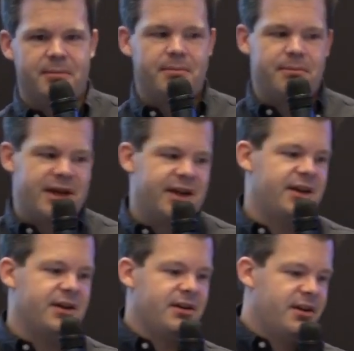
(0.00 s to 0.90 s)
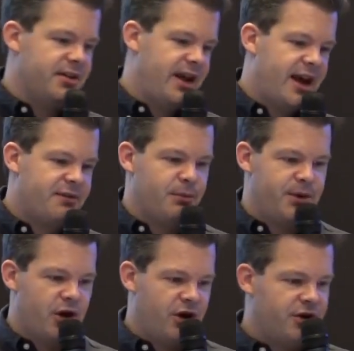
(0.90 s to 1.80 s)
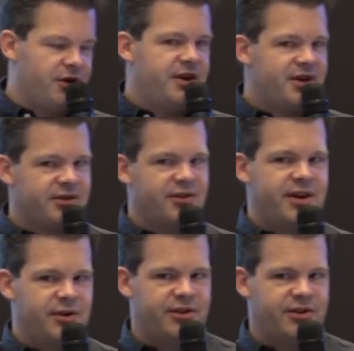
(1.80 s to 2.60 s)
meaning they have to be hot on disk, right?